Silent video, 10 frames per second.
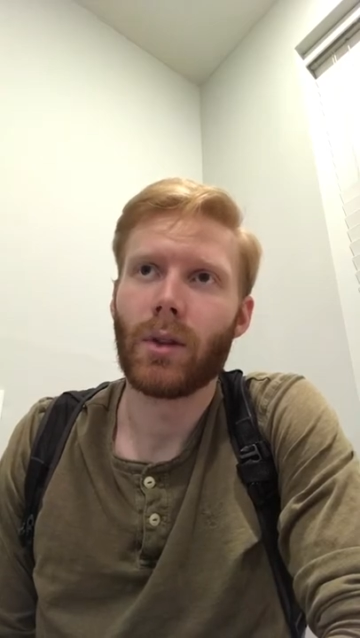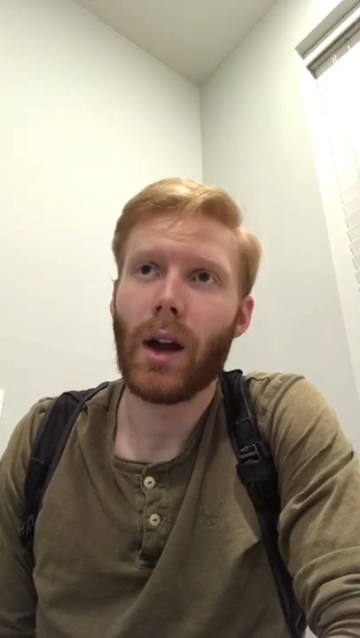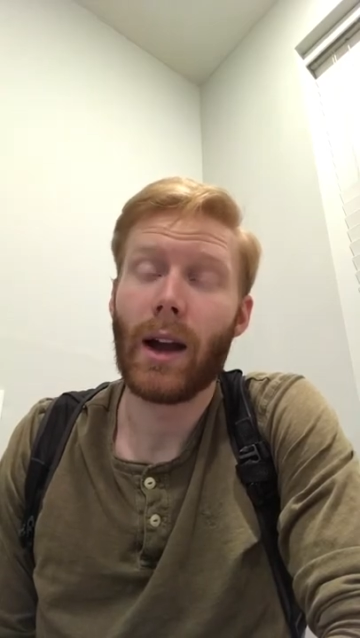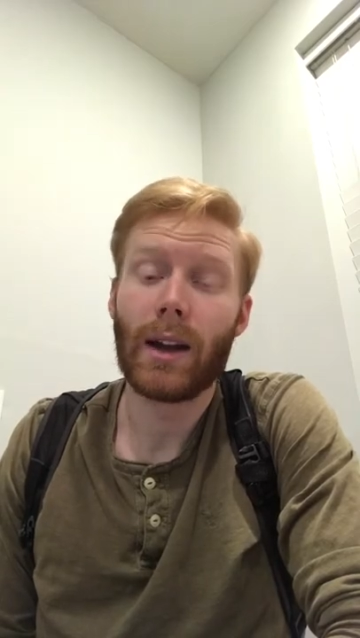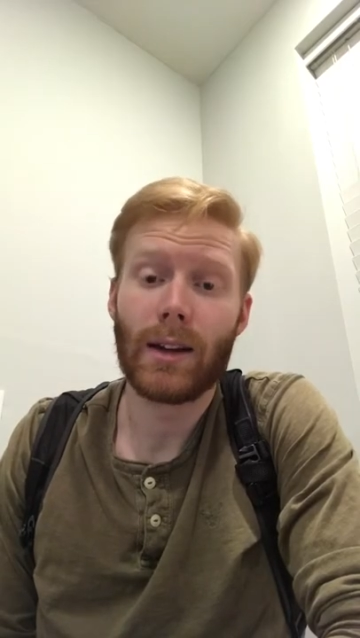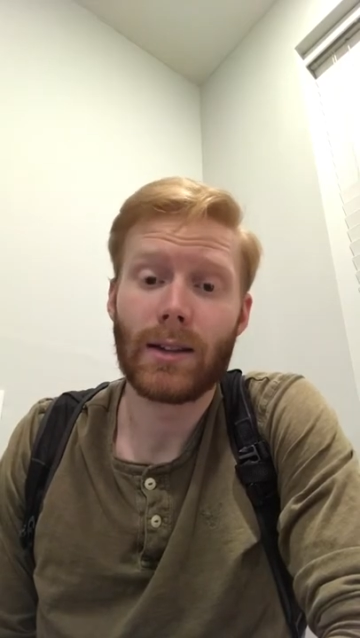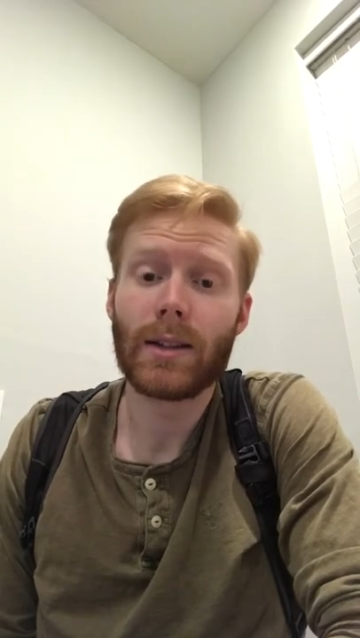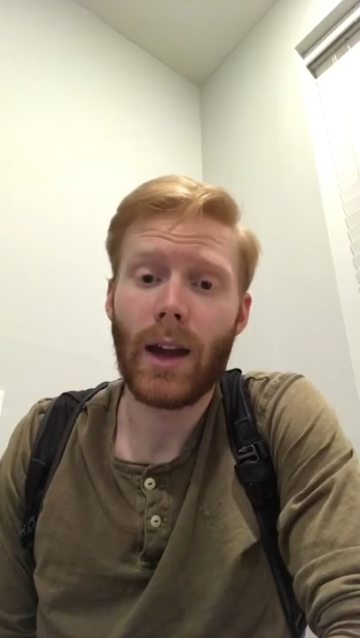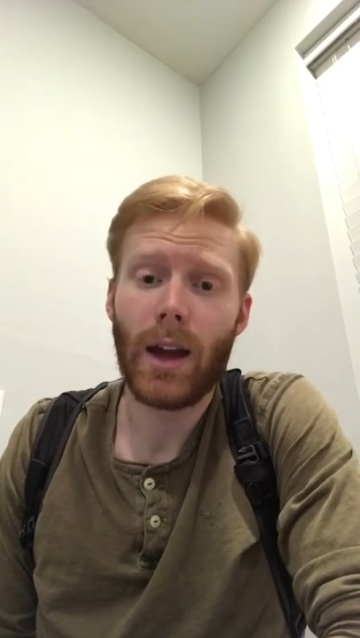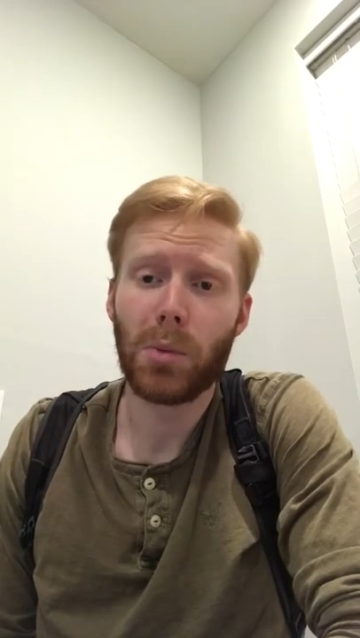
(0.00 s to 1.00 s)
I can
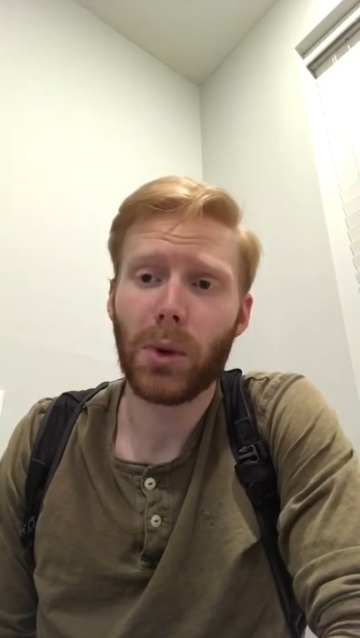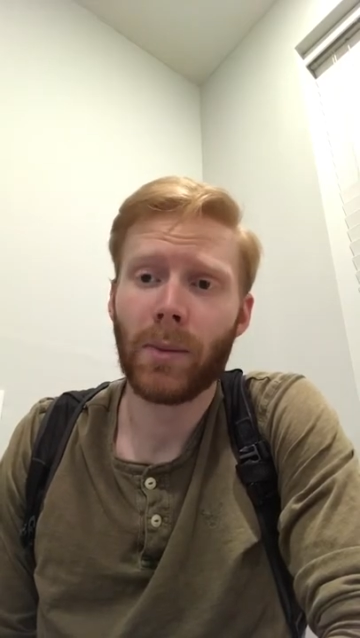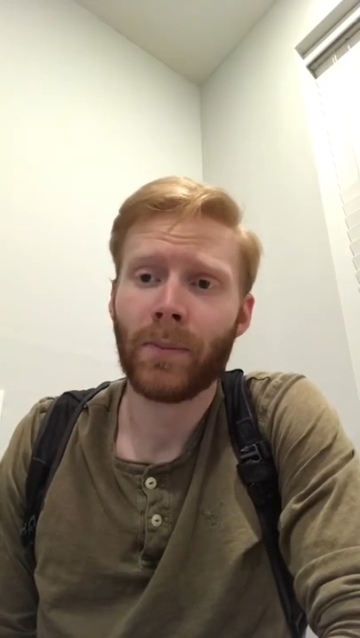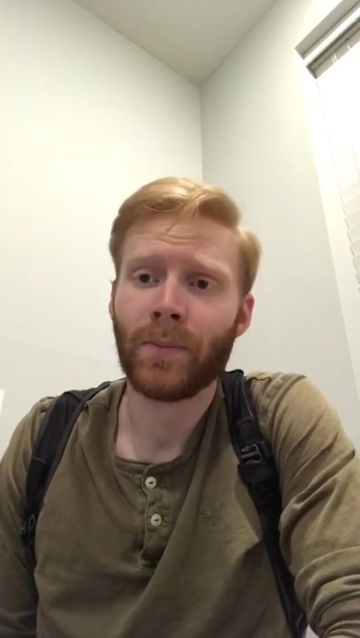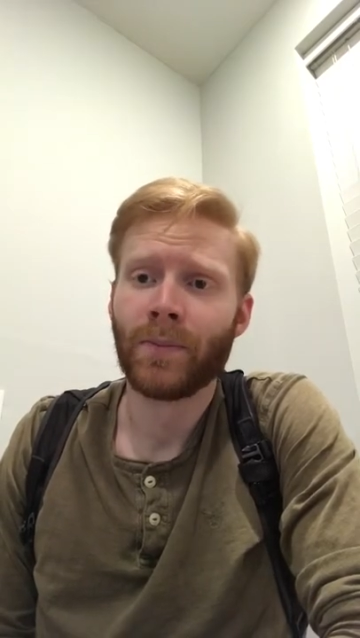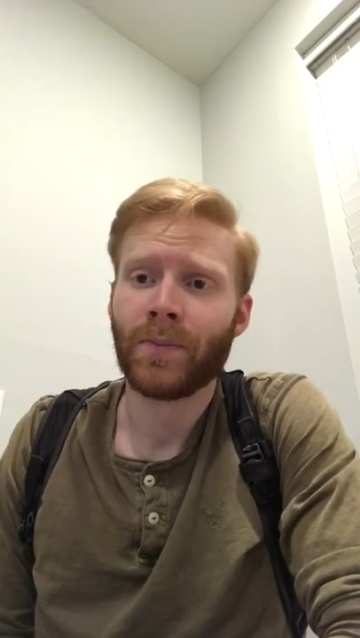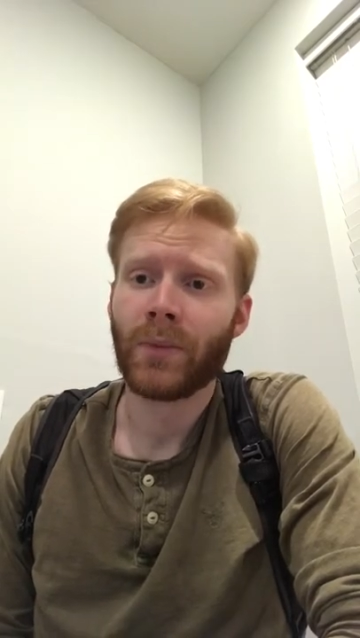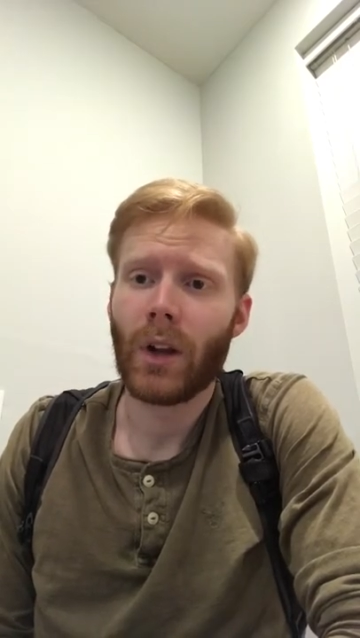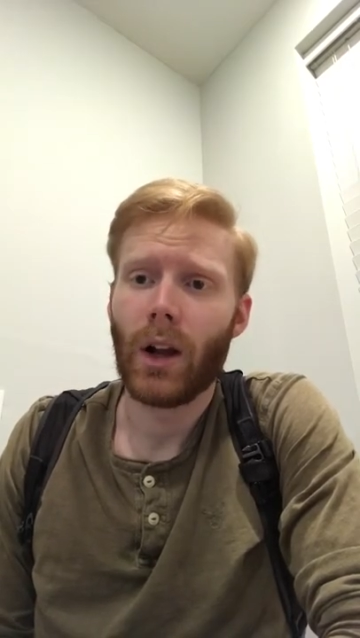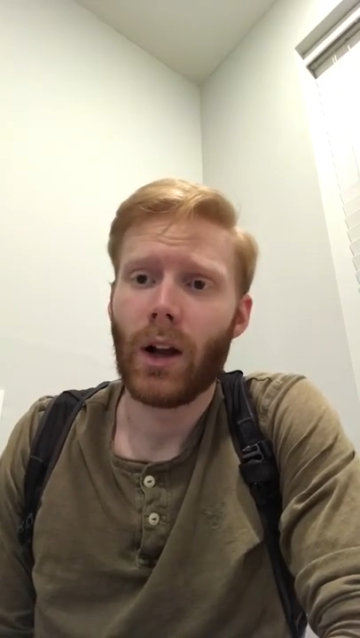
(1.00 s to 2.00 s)
escape.
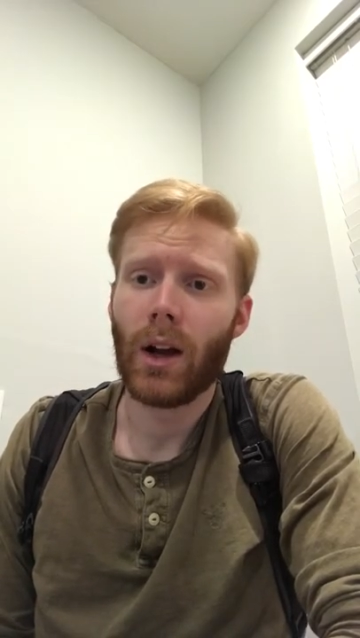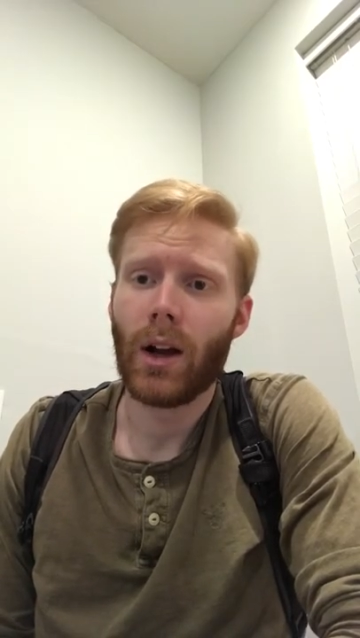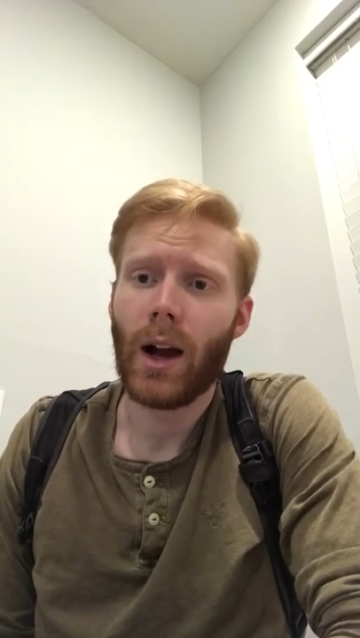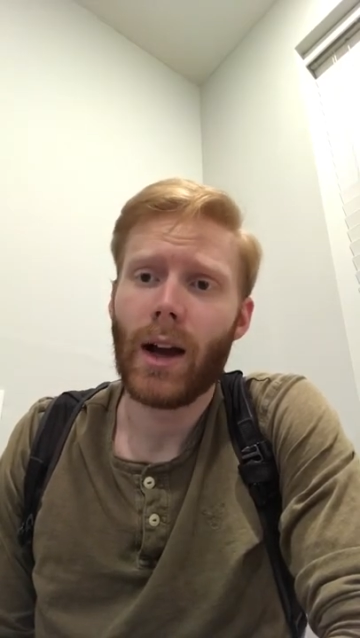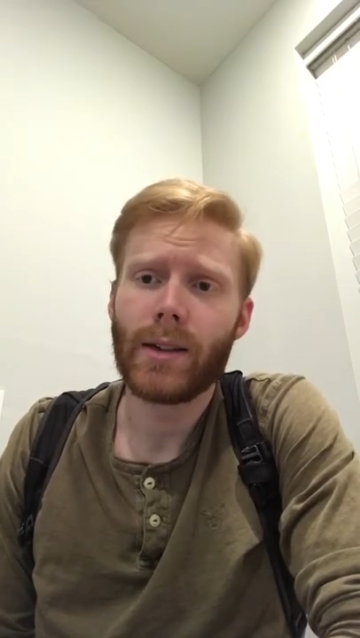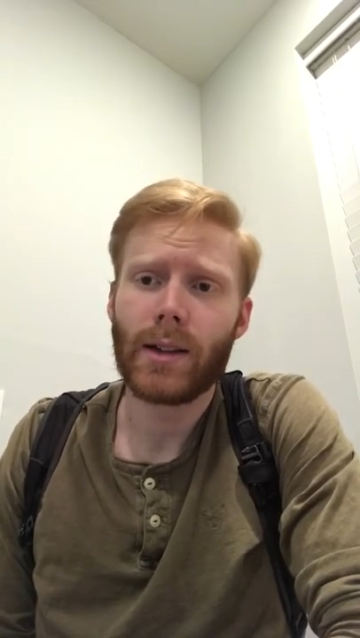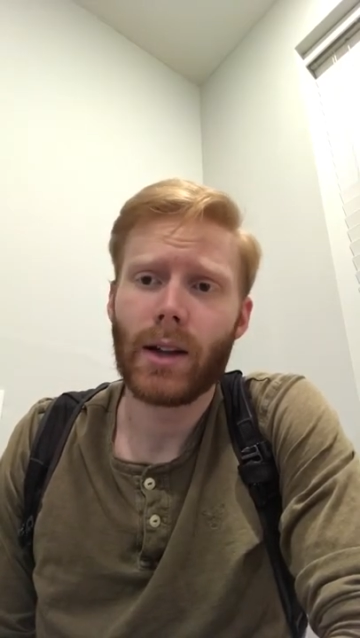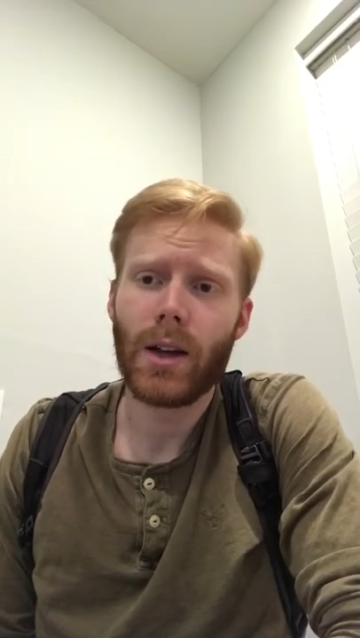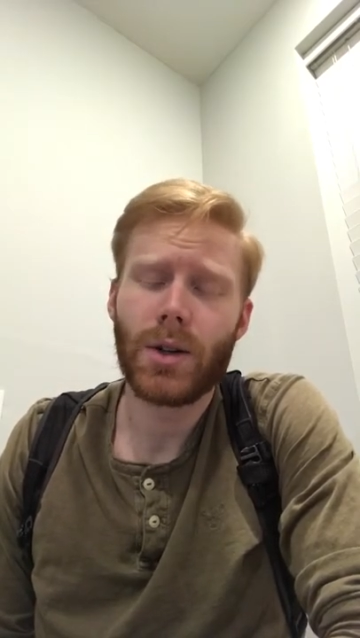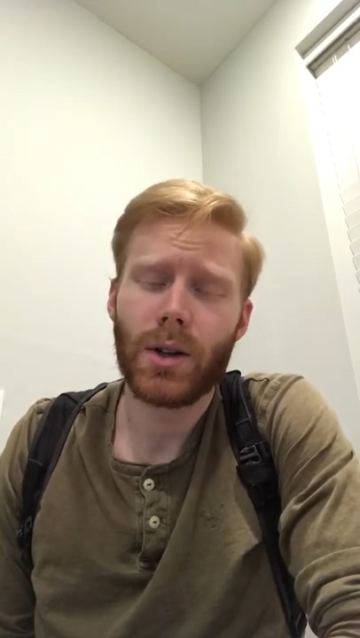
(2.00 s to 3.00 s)

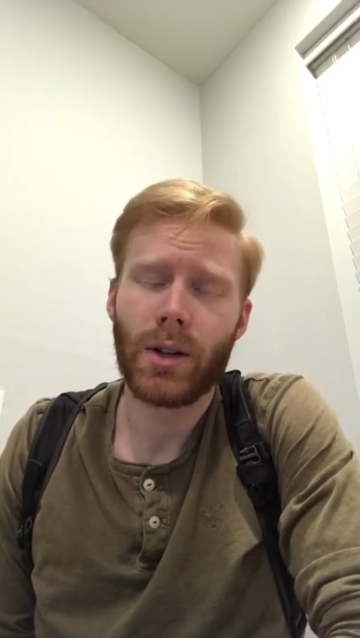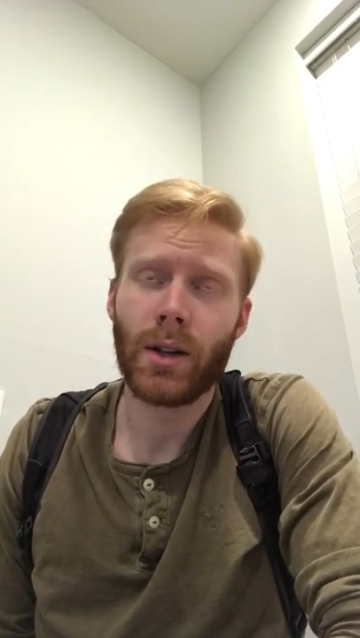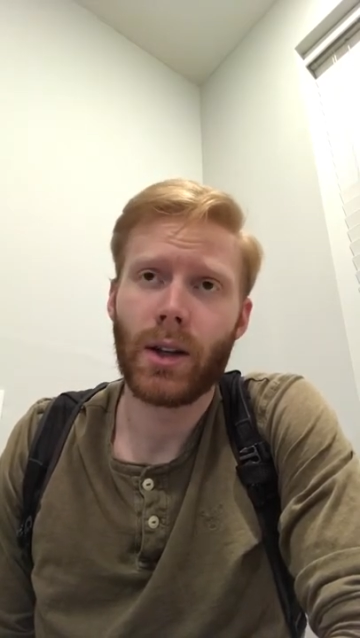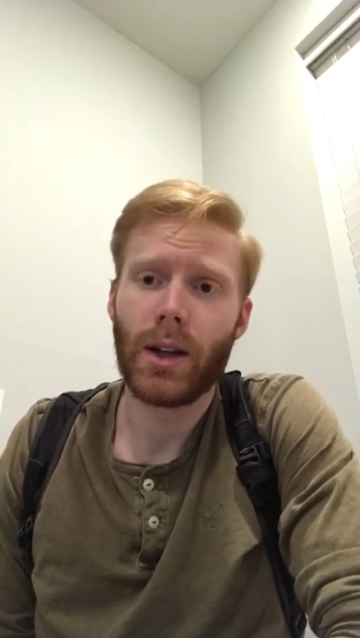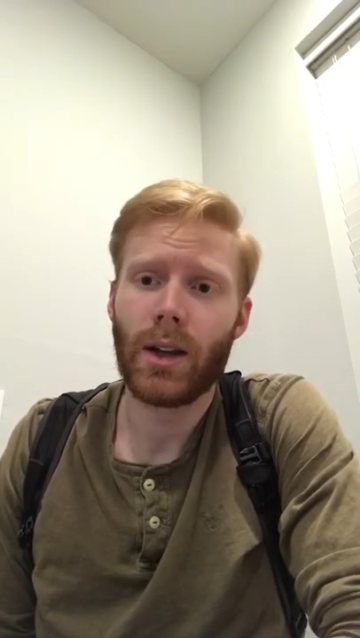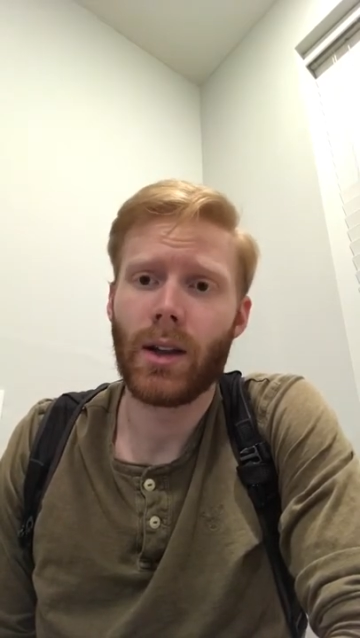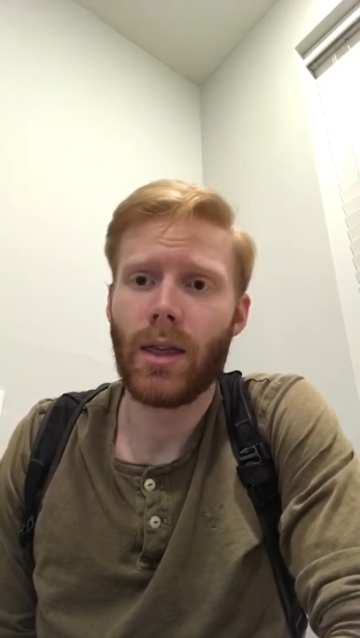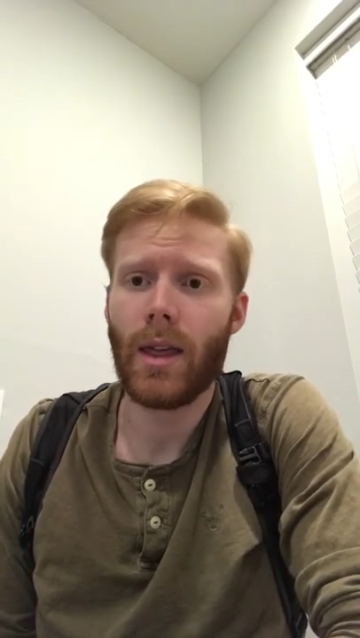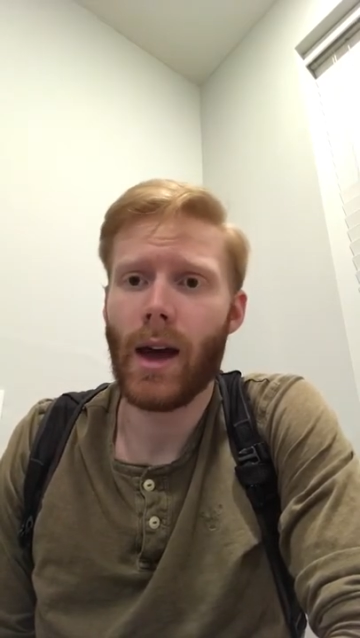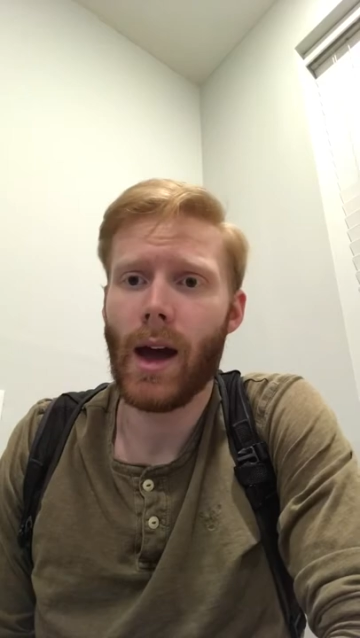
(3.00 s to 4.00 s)
Isolation
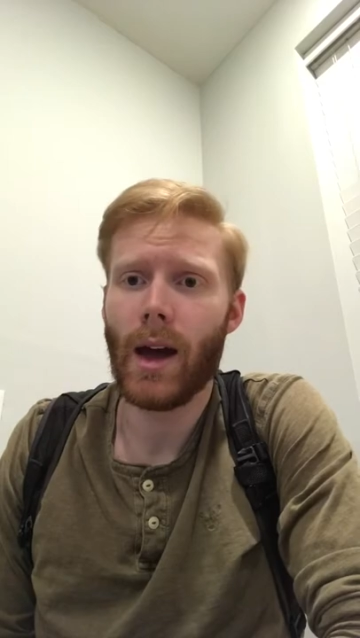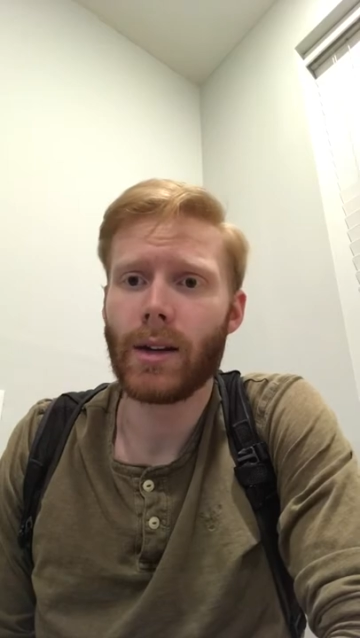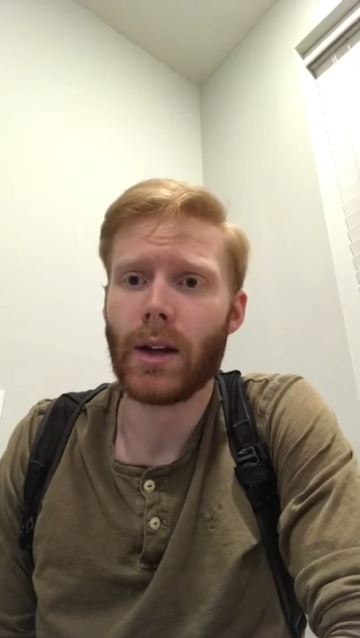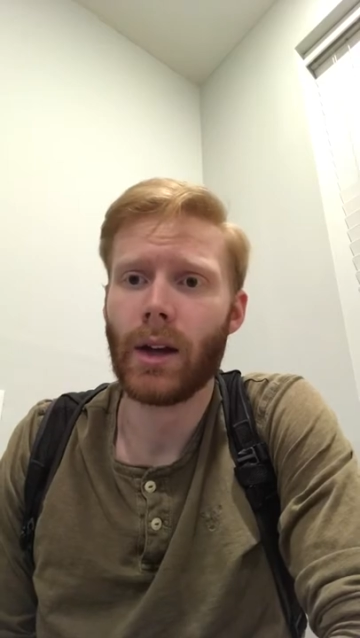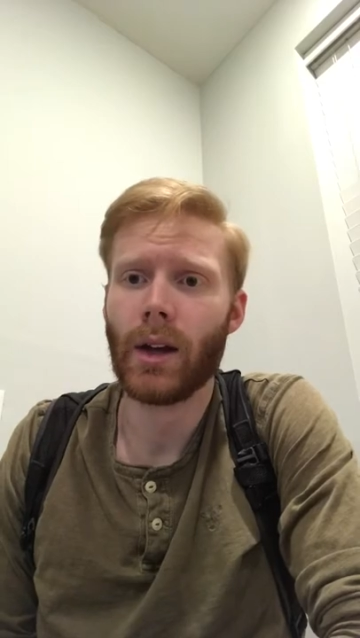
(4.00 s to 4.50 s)
in that